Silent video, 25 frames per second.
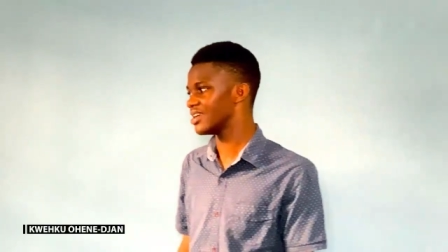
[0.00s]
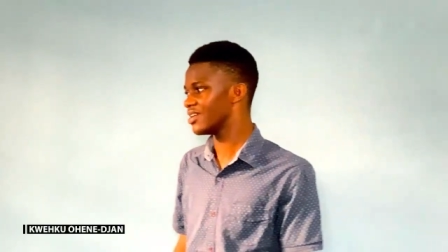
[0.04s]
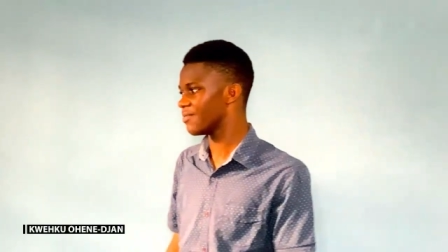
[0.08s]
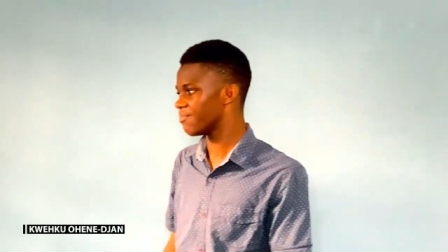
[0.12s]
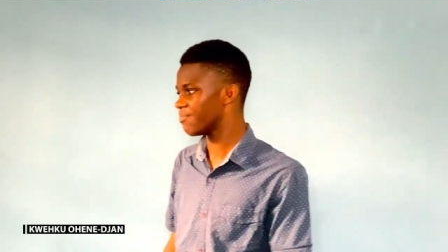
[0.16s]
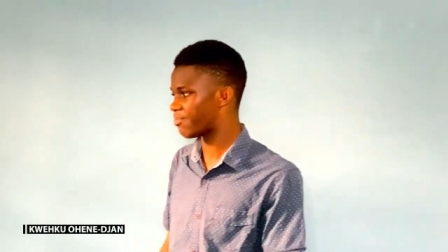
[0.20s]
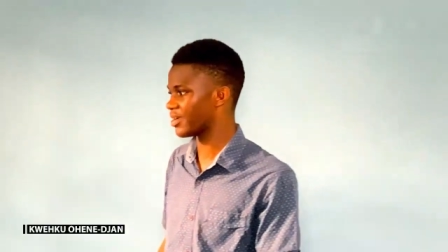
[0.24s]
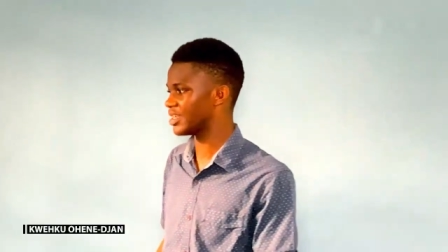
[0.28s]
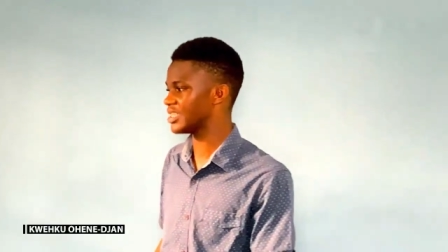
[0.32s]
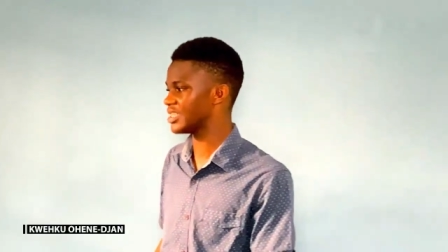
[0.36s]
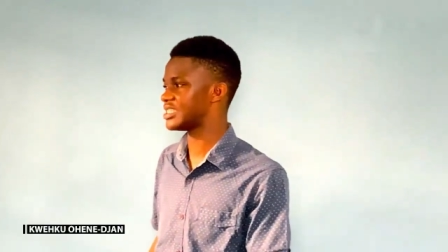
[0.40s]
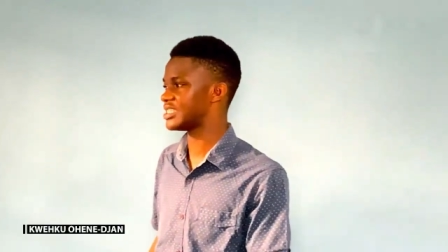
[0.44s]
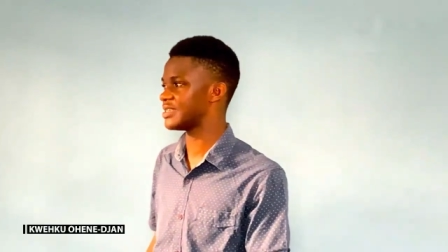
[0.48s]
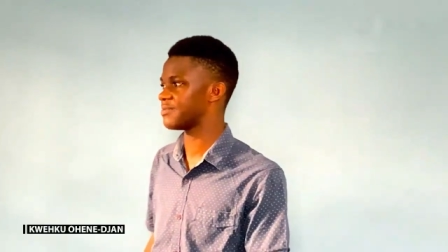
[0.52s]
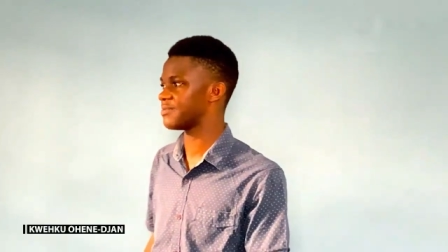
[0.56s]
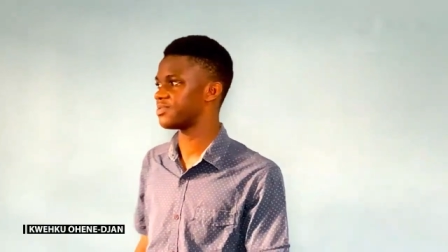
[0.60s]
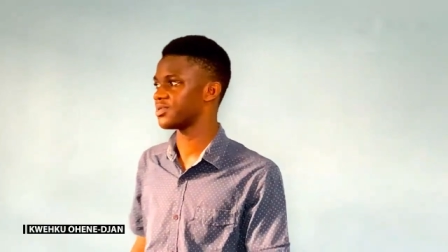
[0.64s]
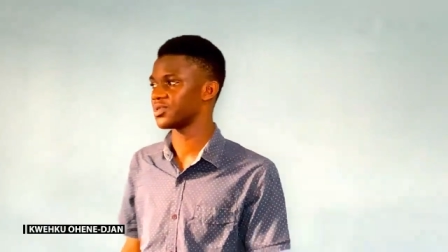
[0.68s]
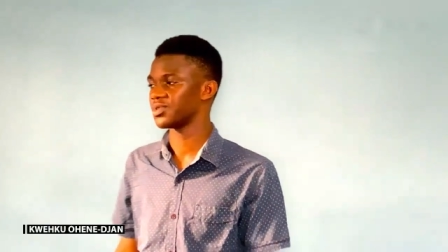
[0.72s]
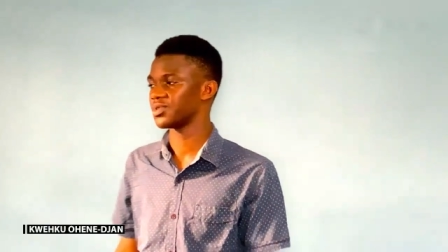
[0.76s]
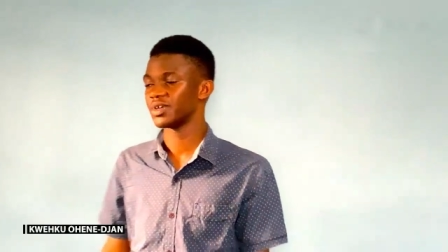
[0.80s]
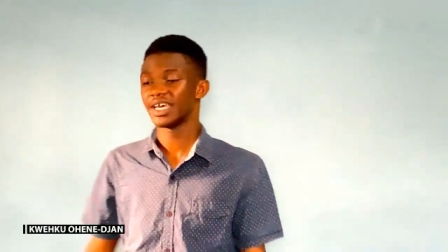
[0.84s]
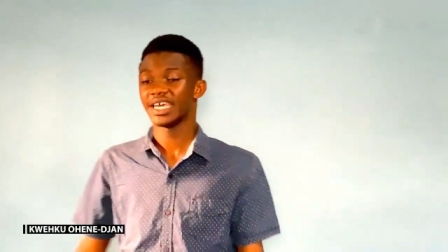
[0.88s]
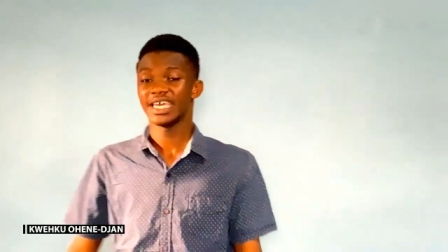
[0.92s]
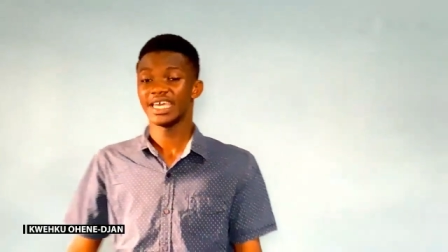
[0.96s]

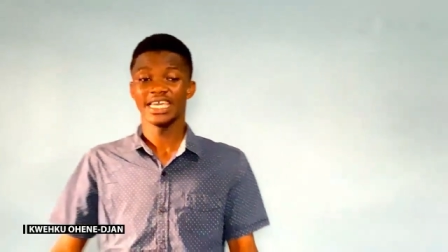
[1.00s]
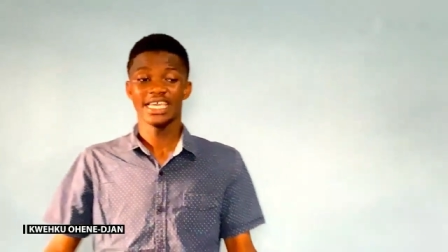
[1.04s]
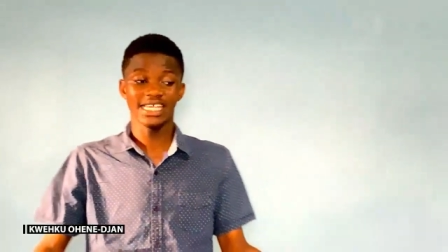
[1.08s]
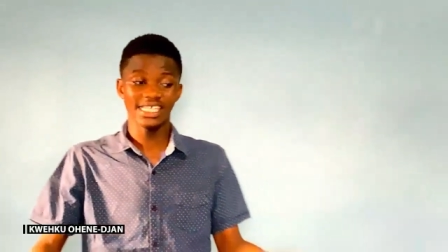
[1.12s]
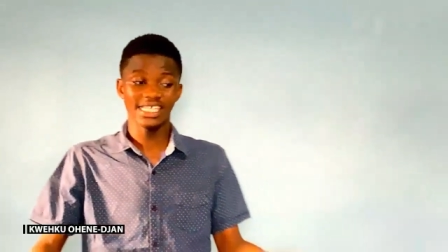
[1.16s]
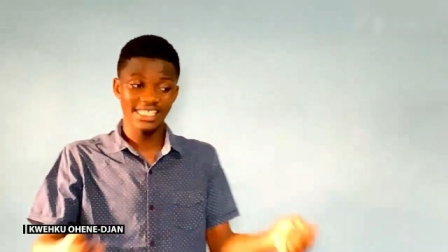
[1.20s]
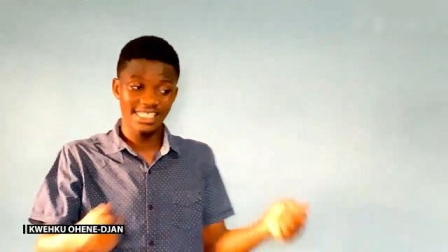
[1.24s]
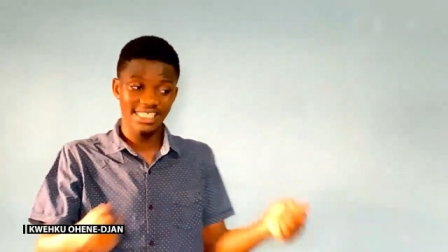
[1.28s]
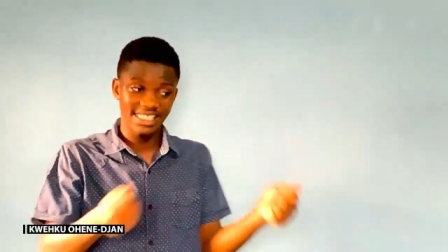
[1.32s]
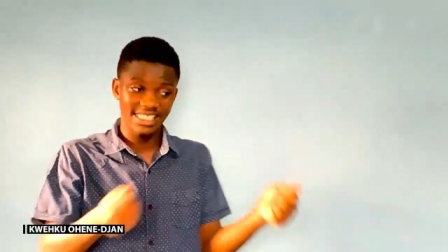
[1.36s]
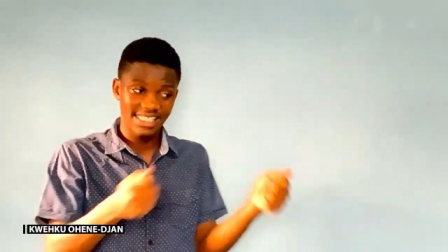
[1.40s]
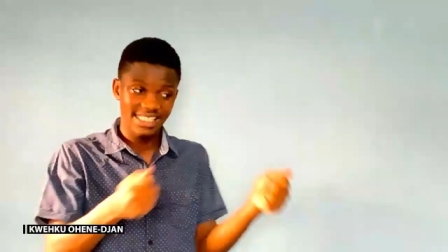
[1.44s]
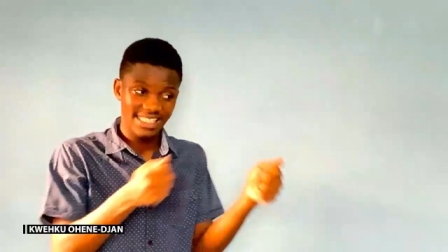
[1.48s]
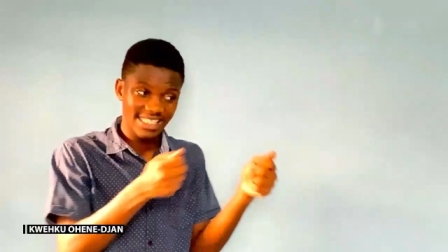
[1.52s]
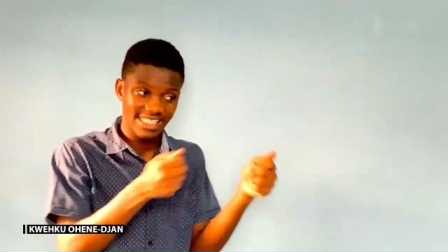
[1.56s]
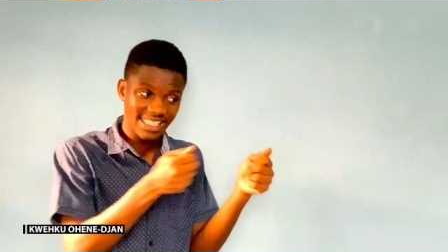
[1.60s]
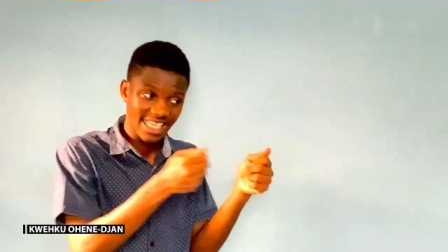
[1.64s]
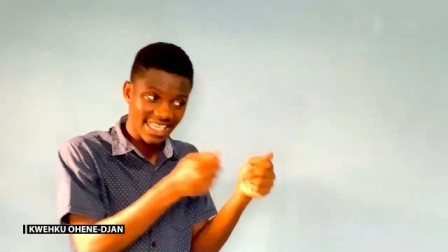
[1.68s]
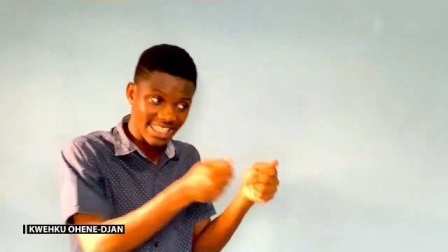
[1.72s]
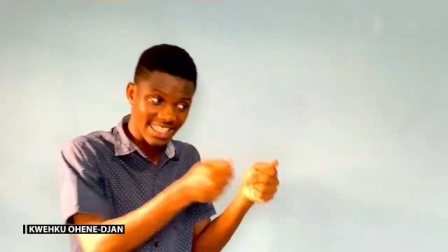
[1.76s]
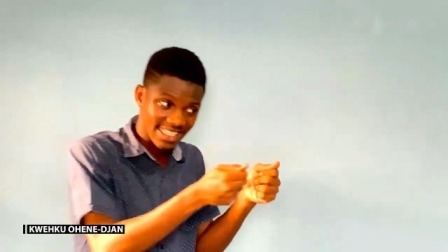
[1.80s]
principle. He set in